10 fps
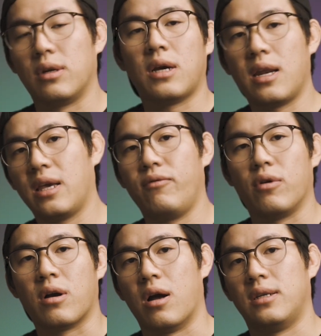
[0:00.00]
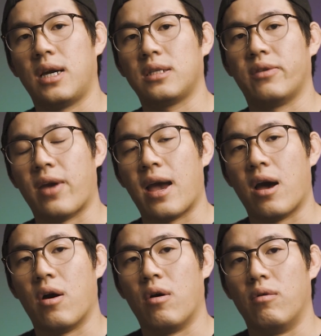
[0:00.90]
to kind of give you a context of
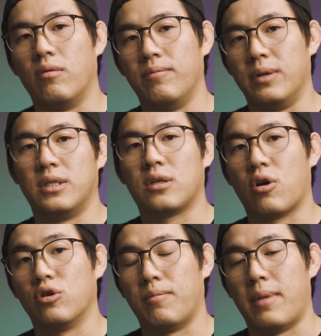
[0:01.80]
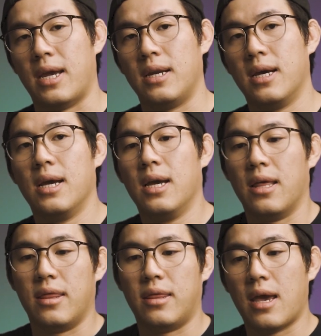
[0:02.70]
how business cards are made,
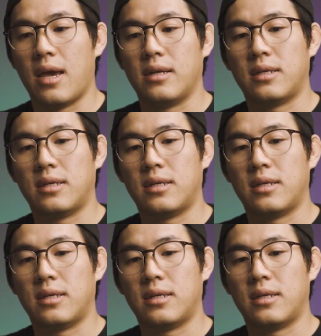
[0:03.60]
they